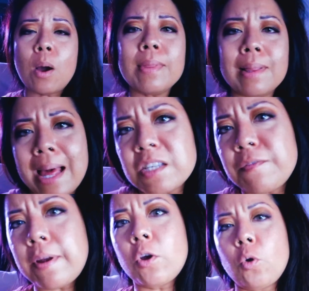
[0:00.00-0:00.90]
in the last
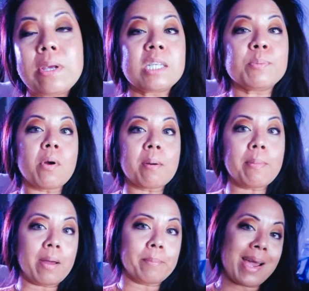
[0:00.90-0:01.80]
video, we spoke
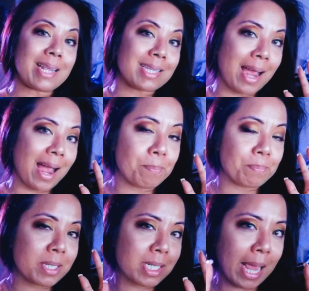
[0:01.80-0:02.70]
about my top
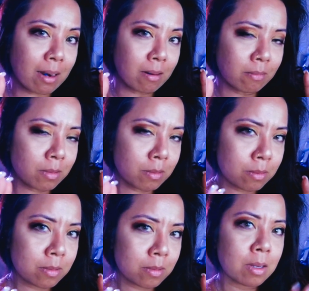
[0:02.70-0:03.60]
10
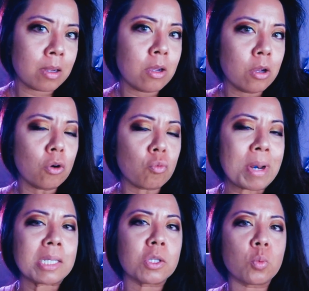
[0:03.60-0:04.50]

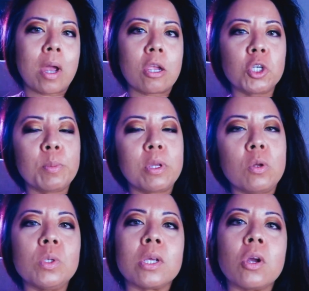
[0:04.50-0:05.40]
reasons why you should be
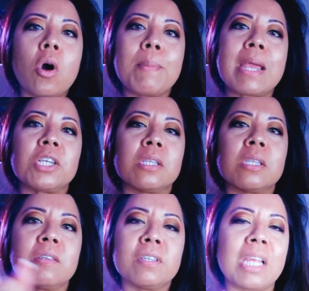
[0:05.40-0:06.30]
using
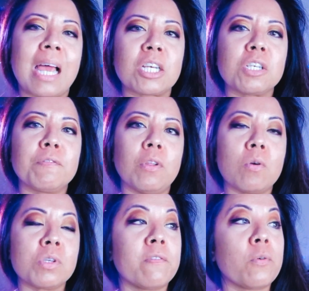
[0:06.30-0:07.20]

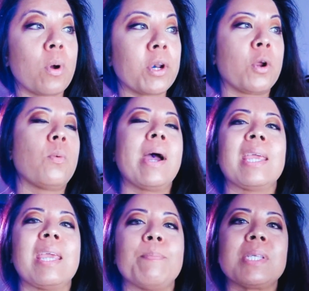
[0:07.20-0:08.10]
automations/flows, and if you're wondering why I
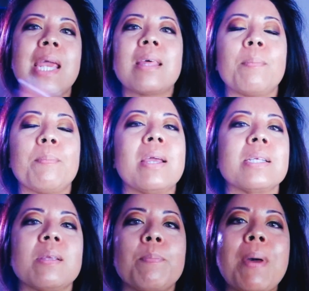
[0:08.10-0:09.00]
keep saying that, because
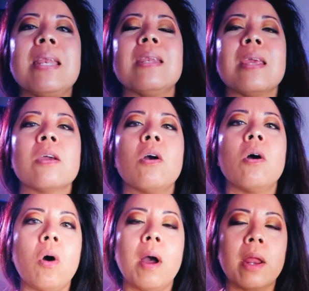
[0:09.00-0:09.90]
depending
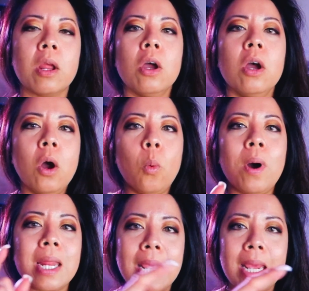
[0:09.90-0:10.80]
on
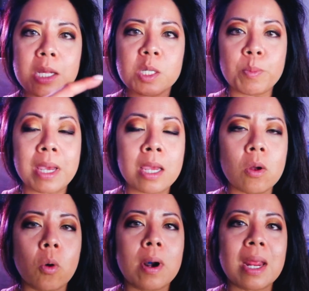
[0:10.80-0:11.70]
what ESP
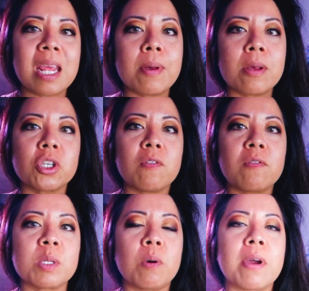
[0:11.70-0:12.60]
or email
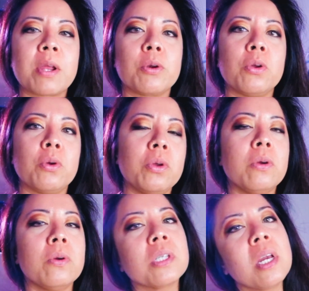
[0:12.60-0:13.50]
service provider you
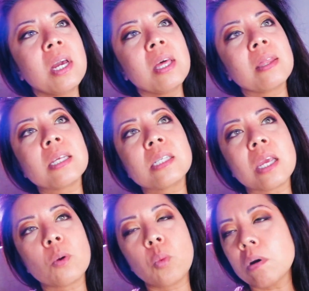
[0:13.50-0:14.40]
use, they
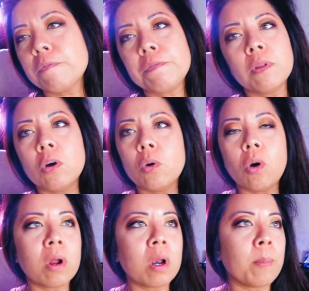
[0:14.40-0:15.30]
say workflow,
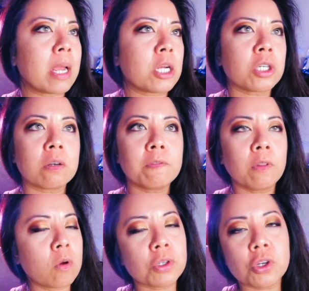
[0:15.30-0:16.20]
automation,
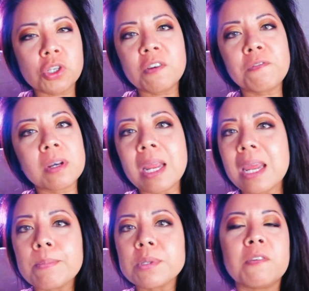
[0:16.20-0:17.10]
flows. There's different
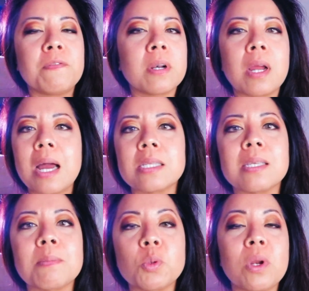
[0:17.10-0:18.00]
names, different
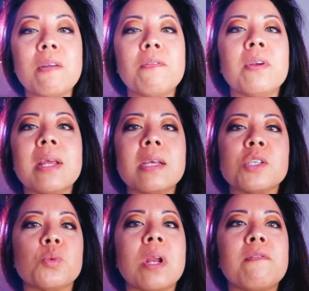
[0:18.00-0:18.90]
concepts, whatever it
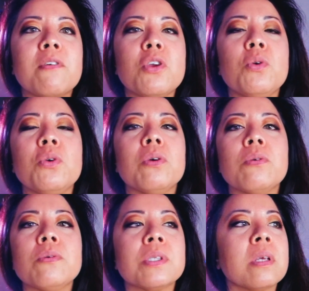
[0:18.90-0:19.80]
is, whatever you
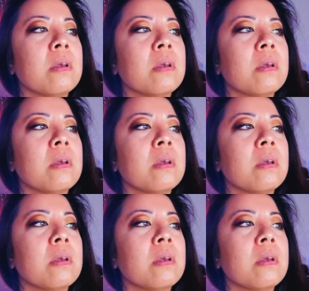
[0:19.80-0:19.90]
use.